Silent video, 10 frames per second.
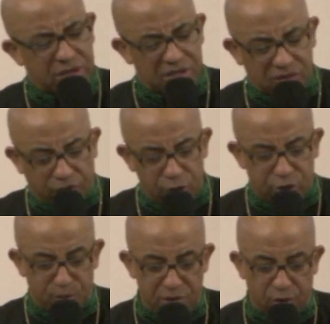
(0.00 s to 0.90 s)
his
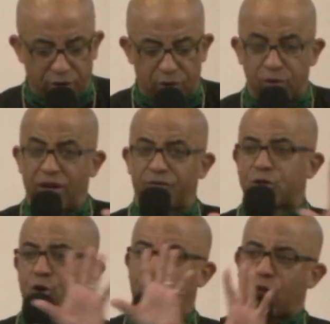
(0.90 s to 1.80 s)
first miracle of
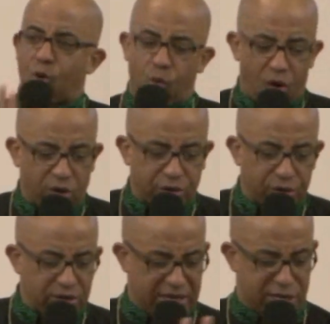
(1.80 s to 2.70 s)
turning
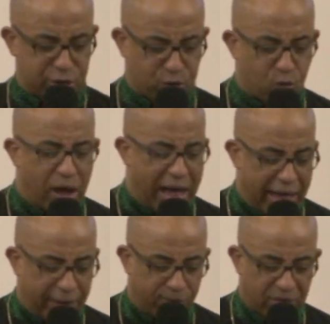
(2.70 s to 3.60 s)
water into
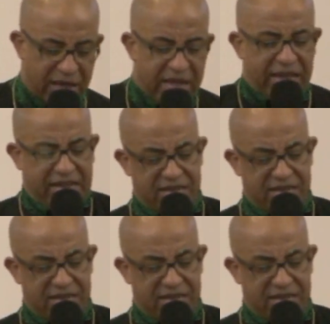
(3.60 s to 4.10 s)
wine. He